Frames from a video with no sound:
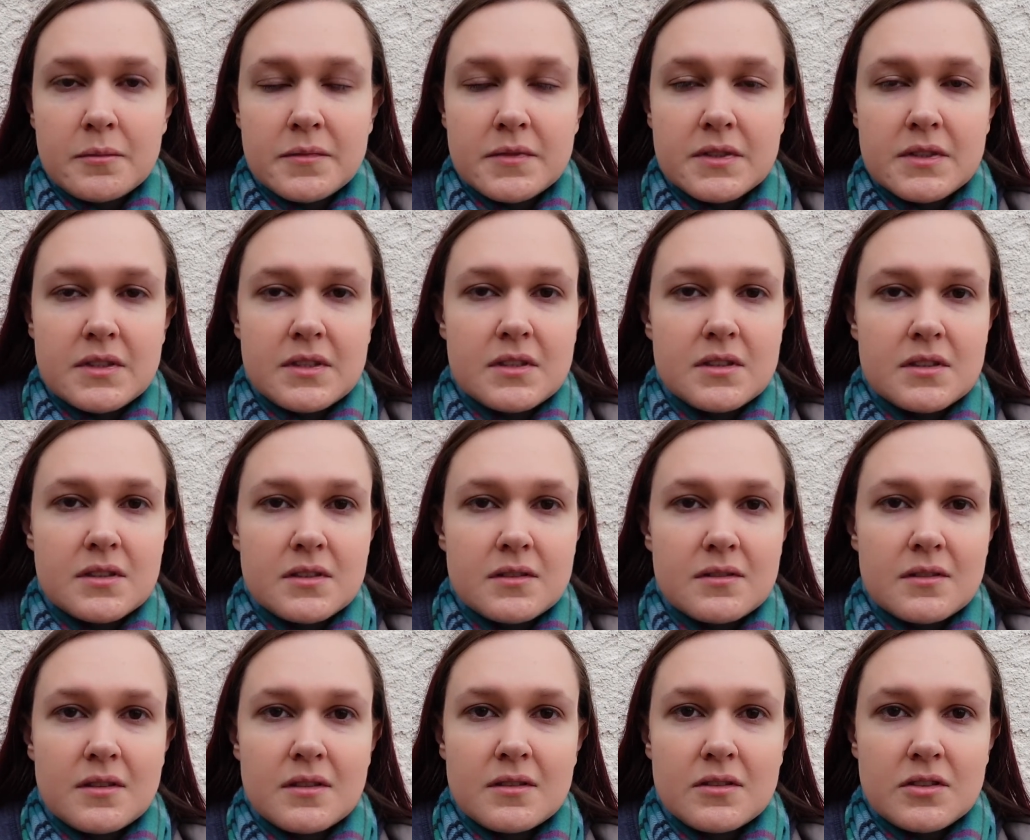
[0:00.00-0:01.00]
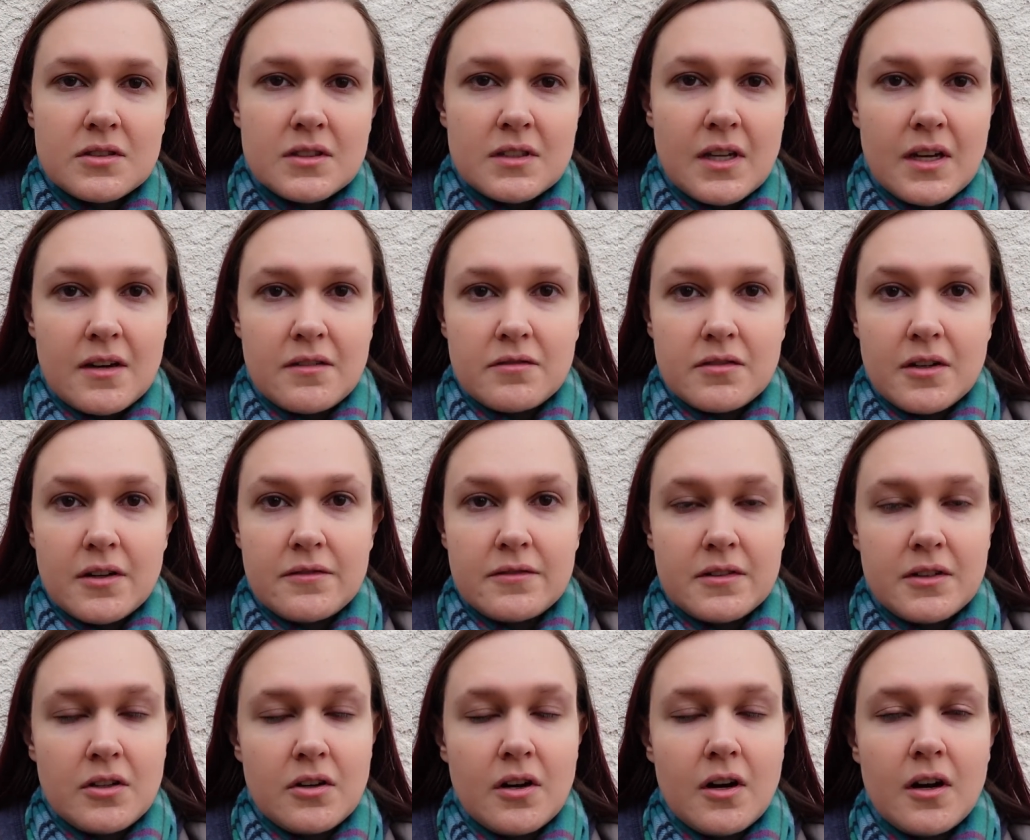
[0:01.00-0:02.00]
please just have love
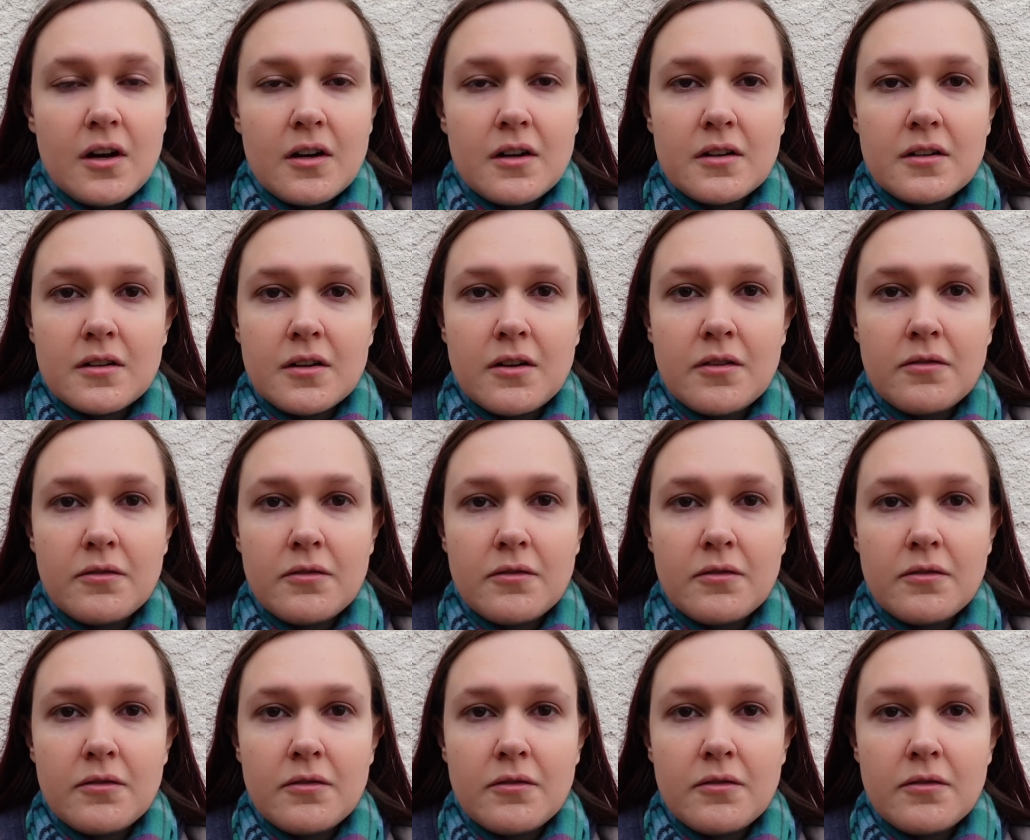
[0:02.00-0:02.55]
in your heart